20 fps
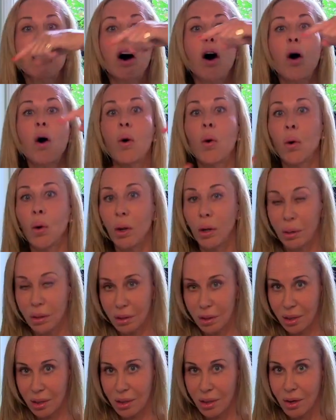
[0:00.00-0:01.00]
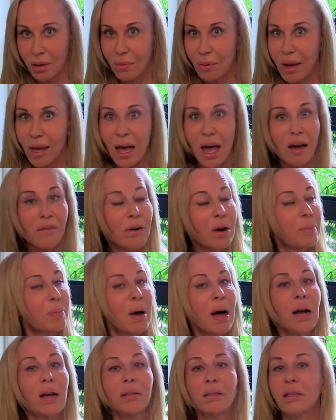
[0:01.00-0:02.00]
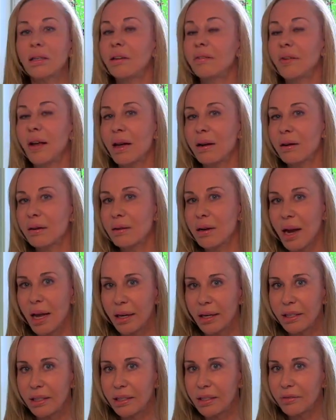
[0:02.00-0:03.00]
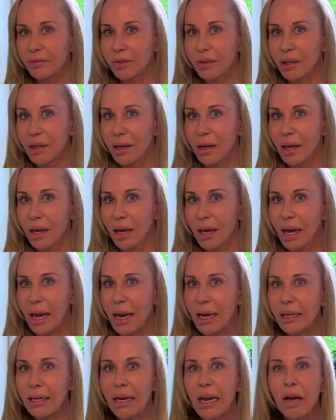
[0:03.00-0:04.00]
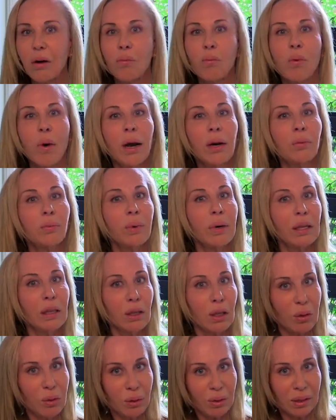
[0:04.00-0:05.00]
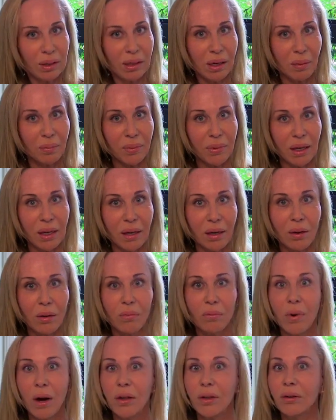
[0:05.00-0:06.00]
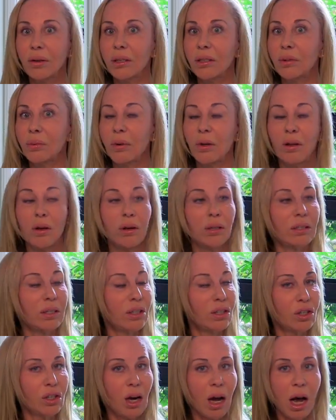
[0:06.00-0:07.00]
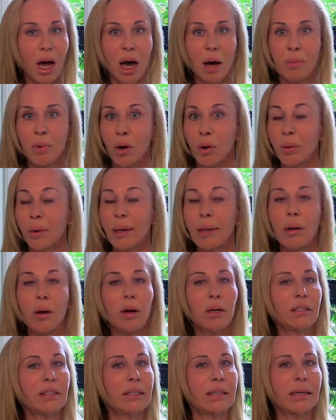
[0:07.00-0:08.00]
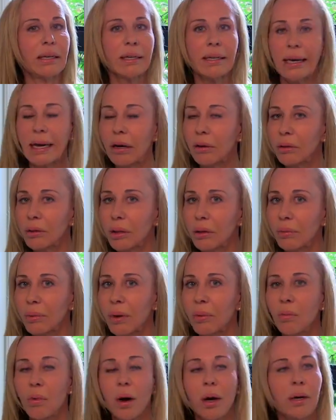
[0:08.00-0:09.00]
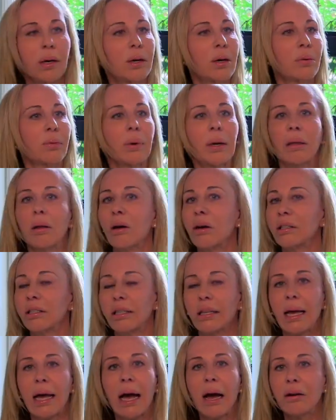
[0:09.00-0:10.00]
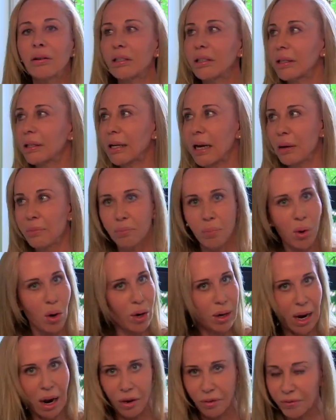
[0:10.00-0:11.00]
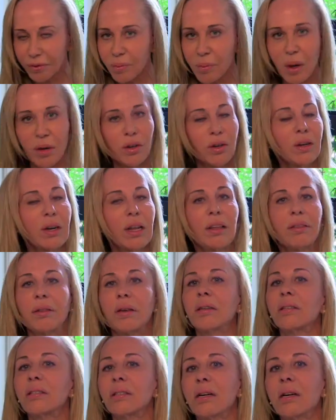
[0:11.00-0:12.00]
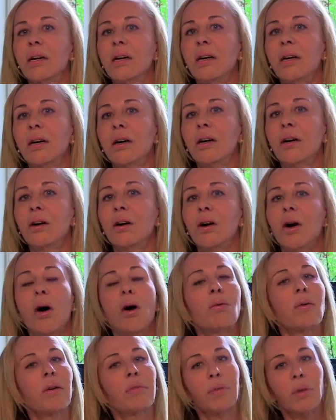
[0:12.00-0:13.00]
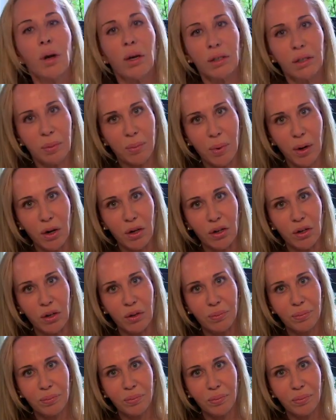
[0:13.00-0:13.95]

whole. We have our positive and our negative. And when we lose something, whether it's we lost a job or we lost an account that we wanted or we lost the house that got bought out from underneath us or we've lost a partner,